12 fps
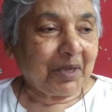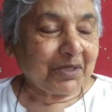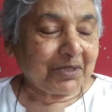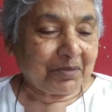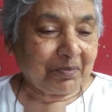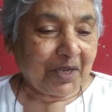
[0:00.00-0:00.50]

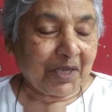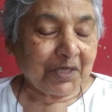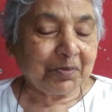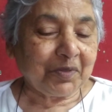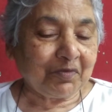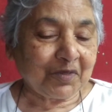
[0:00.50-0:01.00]
But my
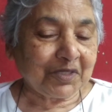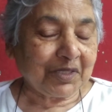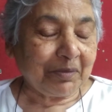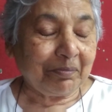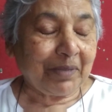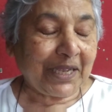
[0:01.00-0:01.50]
husband was
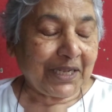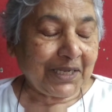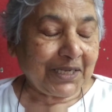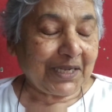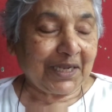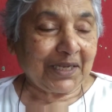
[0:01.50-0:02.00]
in the
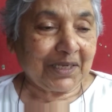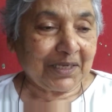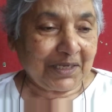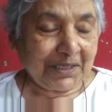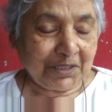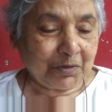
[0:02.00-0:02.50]
bank,
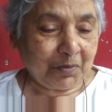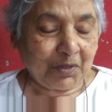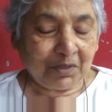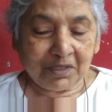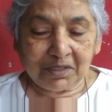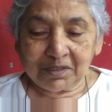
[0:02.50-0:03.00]
a
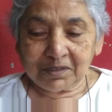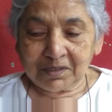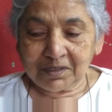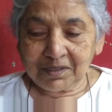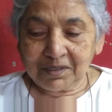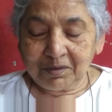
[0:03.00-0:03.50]
small
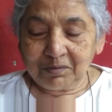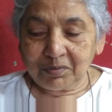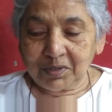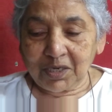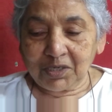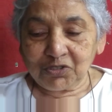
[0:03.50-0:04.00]

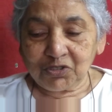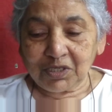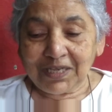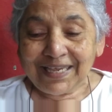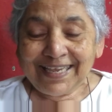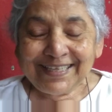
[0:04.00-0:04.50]
branch
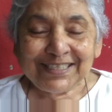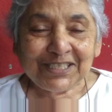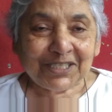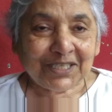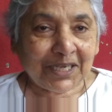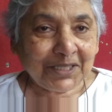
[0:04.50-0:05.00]

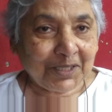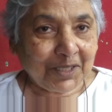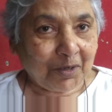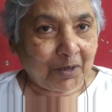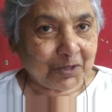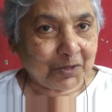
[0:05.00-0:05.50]
inside
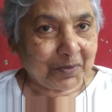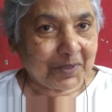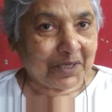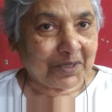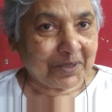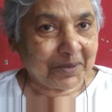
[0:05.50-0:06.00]
the
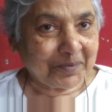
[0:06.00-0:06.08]
hospital.